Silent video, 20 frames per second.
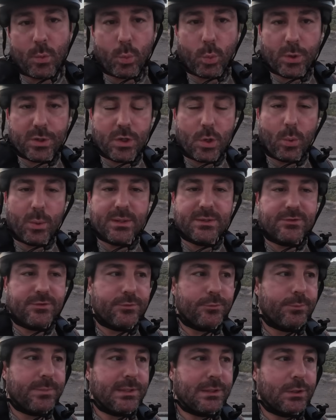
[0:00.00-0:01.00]
we're going
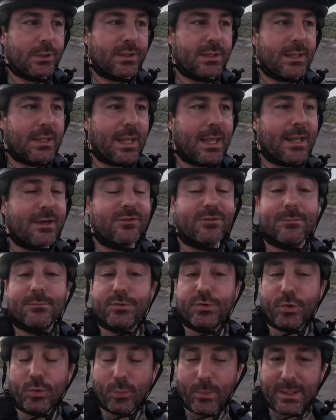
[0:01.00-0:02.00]
to be looking at some
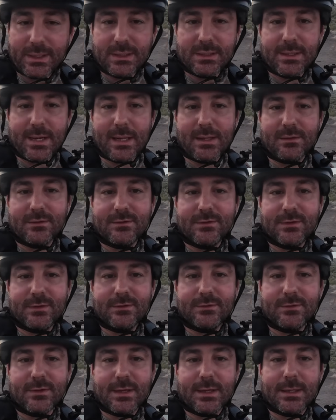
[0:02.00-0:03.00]
terrain
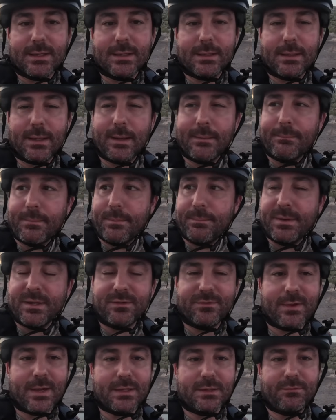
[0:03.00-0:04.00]
analysis. I am a
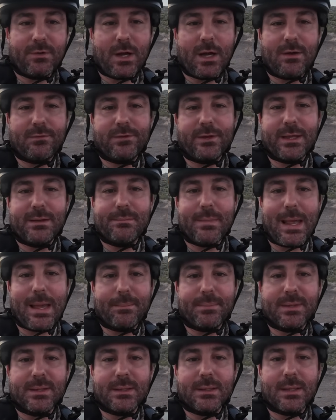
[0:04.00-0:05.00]
big fan of offline
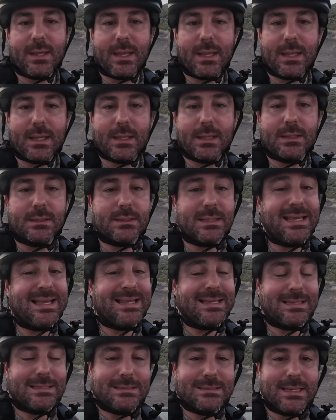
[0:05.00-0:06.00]
mapping and
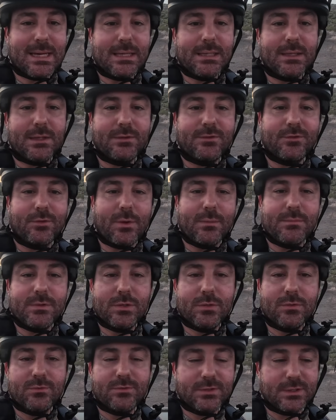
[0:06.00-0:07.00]
data, so I'm
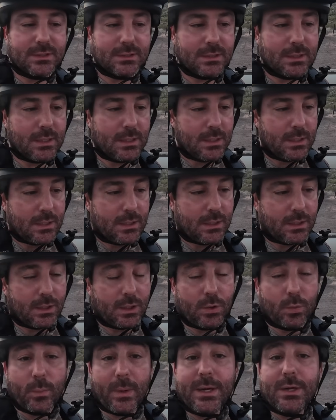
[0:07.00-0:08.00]
using
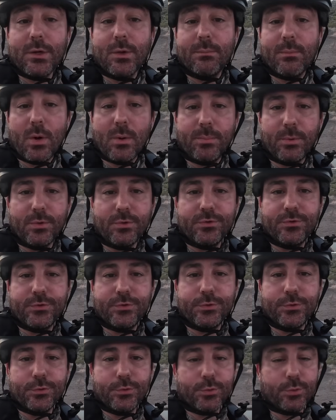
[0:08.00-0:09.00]
radio mobile
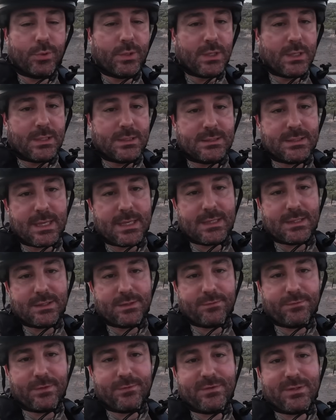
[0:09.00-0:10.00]
to take
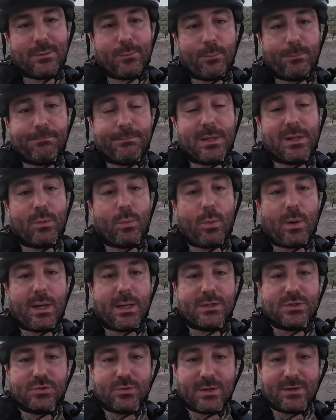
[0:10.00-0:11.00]
the 50
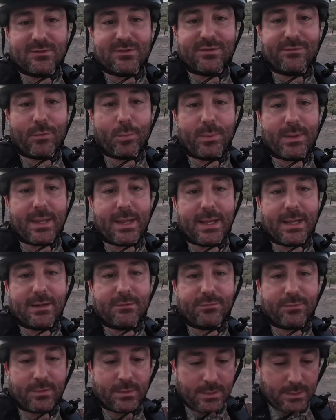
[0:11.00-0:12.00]
milliwatt transceiver we
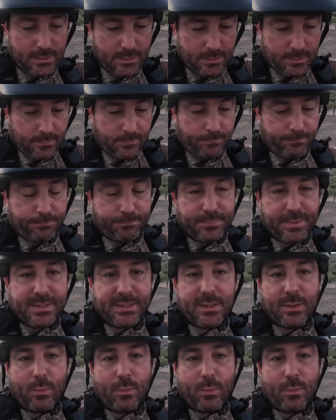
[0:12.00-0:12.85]
have, pin